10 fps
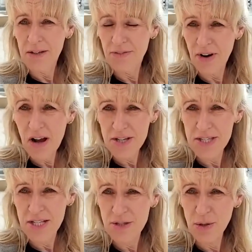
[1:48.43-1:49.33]
For
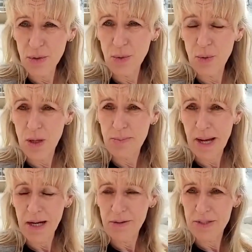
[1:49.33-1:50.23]
us, it's all
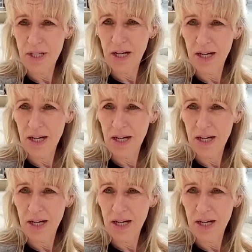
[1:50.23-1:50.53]
about